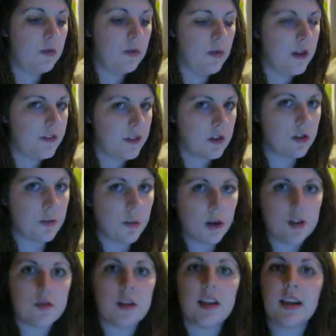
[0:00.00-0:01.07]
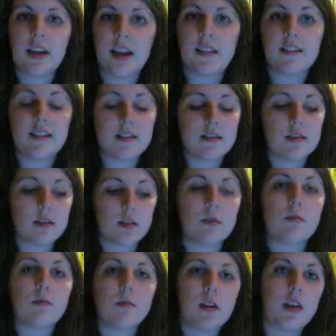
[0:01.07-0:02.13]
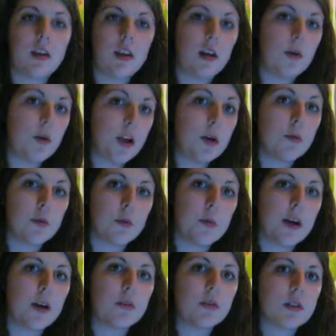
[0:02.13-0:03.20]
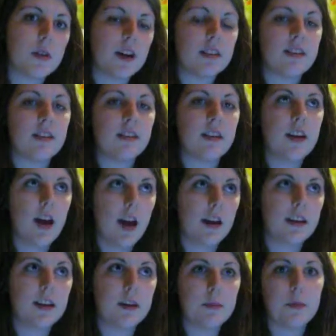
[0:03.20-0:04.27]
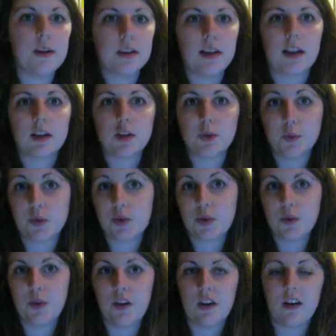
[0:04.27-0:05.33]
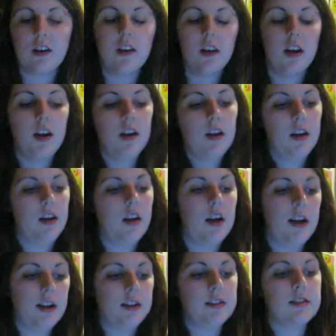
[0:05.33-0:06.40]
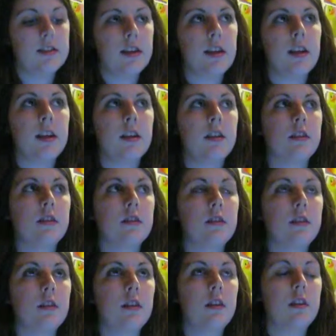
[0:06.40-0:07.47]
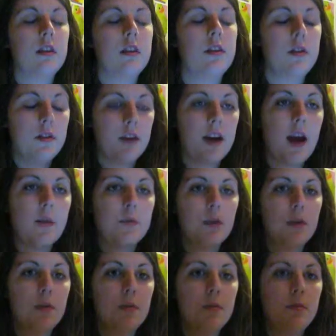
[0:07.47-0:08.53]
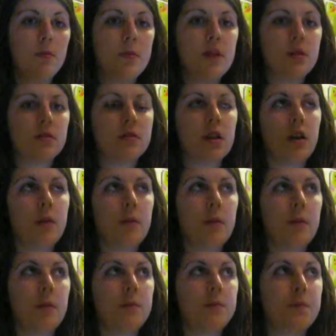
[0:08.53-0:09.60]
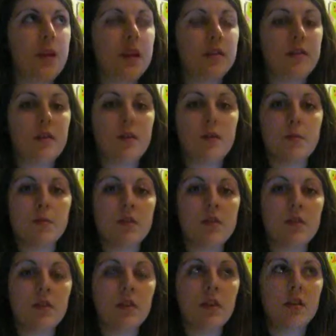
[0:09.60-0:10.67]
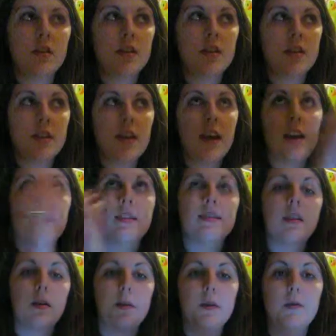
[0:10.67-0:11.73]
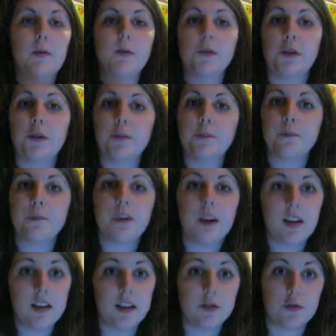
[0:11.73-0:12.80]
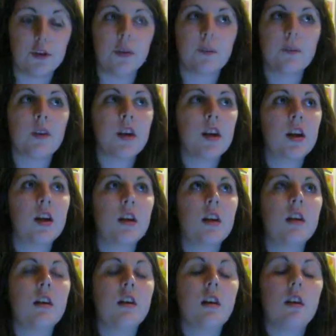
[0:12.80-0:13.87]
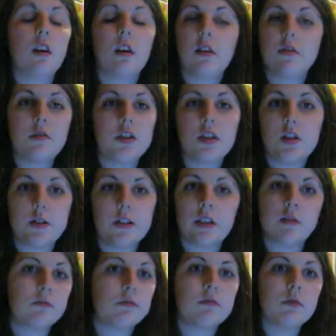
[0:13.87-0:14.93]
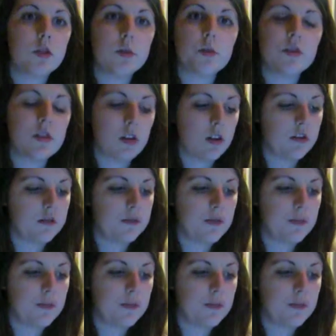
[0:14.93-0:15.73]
lives along my street can access, so he would be able to access it had he been an actual stalker. And the camera tilts up and zooms to see Ellis up in my room, in this room, doing normal stuff.